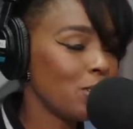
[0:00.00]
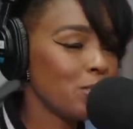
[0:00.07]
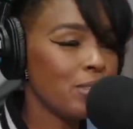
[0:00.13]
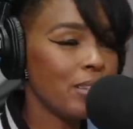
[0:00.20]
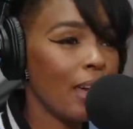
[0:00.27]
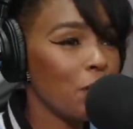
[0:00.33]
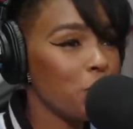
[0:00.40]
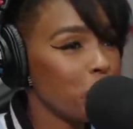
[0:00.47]
those
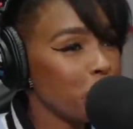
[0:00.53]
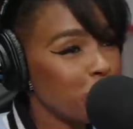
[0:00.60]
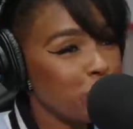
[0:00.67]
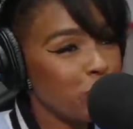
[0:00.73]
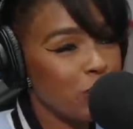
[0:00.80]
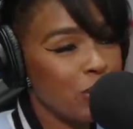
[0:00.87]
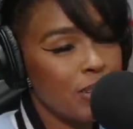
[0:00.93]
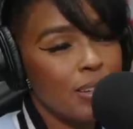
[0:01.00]
damn
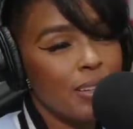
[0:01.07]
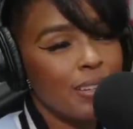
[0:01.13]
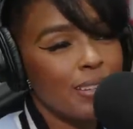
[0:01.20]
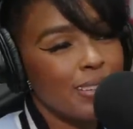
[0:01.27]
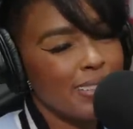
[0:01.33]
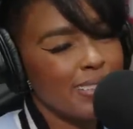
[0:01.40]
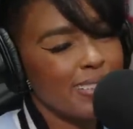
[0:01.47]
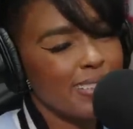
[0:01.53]
boots.
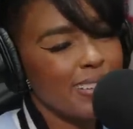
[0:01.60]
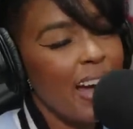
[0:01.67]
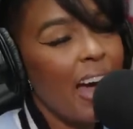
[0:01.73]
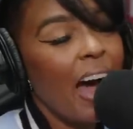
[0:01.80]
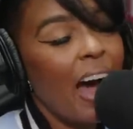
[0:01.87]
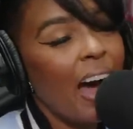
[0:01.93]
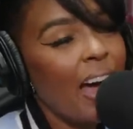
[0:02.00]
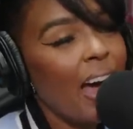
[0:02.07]

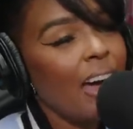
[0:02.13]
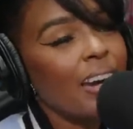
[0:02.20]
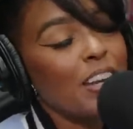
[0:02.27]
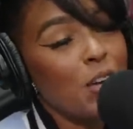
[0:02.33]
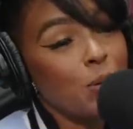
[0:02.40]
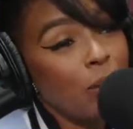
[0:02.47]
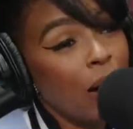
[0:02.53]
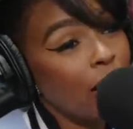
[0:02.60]
It's, I had to
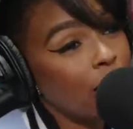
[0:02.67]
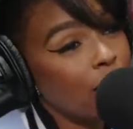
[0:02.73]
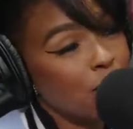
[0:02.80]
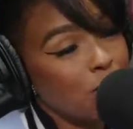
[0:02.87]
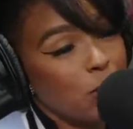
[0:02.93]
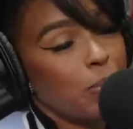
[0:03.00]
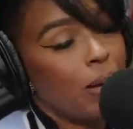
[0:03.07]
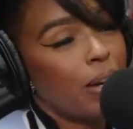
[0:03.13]
get mine
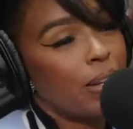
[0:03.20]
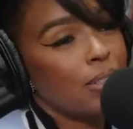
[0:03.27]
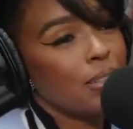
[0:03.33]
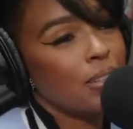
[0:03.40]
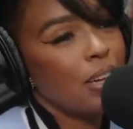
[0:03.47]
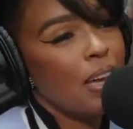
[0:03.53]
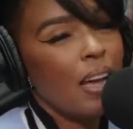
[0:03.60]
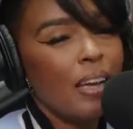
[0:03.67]
customized. I
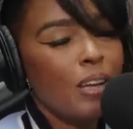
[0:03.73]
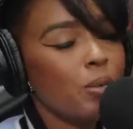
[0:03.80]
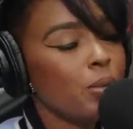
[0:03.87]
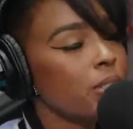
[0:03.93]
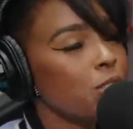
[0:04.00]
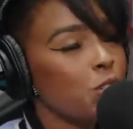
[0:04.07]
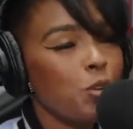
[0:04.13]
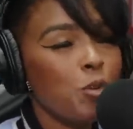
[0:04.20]
know. I, it was
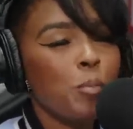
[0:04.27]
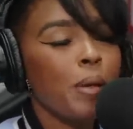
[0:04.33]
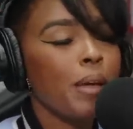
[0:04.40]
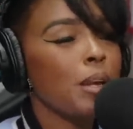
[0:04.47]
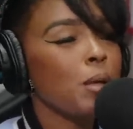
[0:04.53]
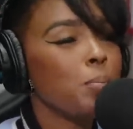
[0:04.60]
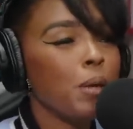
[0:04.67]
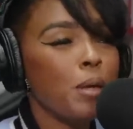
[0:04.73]
I too
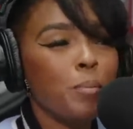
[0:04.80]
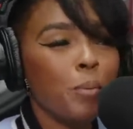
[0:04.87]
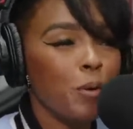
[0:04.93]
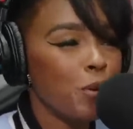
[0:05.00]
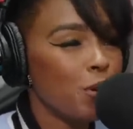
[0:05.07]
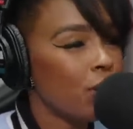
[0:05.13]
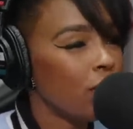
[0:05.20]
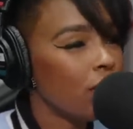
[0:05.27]
many
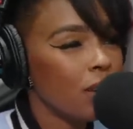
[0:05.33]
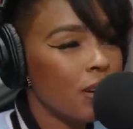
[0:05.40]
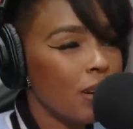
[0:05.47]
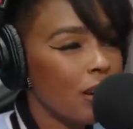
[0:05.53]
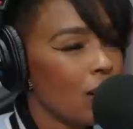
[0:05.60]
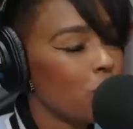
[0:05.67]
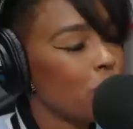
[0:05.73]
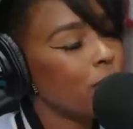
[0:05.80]
people with the
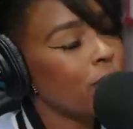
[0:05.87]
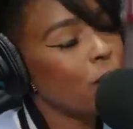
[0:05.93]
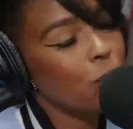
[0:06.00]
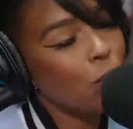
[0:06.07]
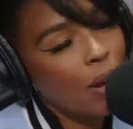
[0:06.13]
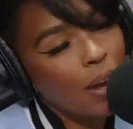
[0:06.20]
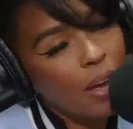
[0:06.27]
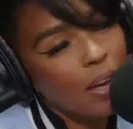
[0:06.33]
red ones. With the
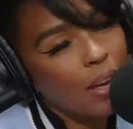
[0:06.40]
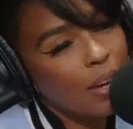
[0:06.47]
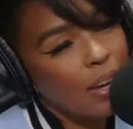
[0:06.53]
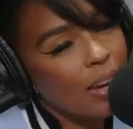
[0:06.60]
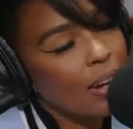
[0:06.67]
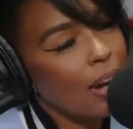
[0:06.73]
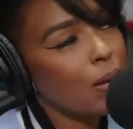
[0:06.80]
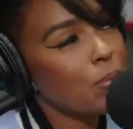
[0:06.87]
red,
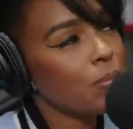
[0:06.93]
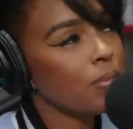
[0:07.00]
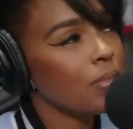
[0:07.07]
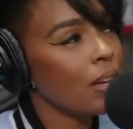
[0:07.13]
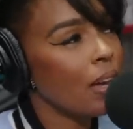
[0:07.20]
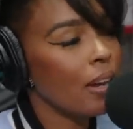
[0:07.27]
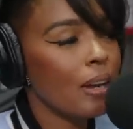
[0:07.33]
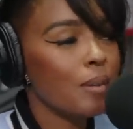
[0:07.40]
and I'm yeah.
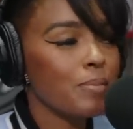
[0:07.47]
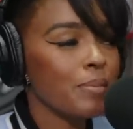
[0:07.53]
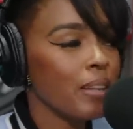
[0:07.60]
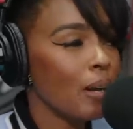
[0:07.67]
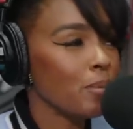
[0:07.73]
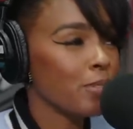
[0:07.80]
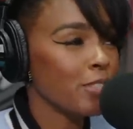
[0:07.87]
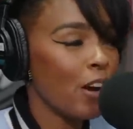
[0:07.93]
and I'm
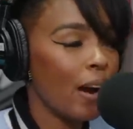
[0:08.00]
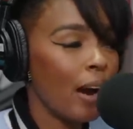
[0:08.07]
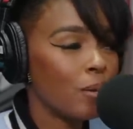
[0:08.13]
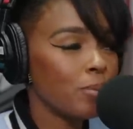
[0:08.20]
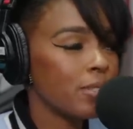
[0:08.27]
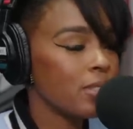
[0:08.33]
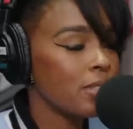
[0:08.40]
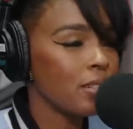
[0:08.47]
I'm sorry.
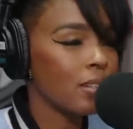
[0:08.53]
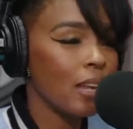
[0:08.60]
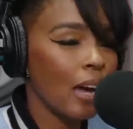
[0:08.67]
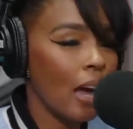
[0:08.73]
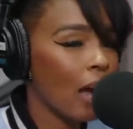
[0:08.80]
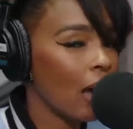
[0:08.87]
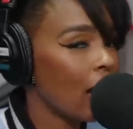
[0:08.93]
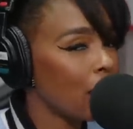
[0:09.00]
I'm still
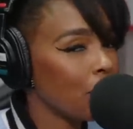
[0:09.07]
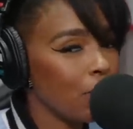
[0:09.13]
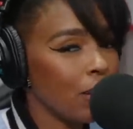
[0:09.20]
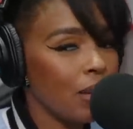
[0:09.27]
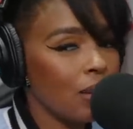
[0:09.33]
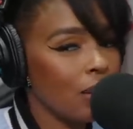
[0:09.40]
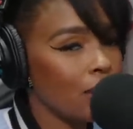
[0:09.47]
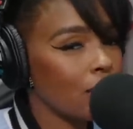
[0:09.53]
like I gotta
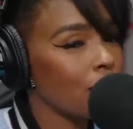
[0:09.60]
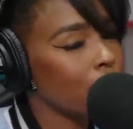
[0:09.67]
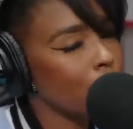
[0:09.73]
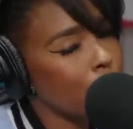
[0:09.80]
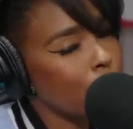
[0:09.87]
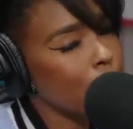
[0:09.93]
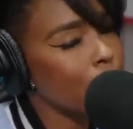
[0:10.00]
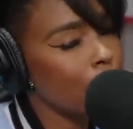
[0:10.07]
be a
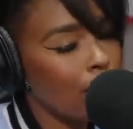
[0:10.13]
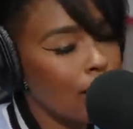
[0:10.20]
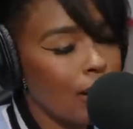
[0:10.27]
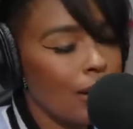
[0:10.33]
little. I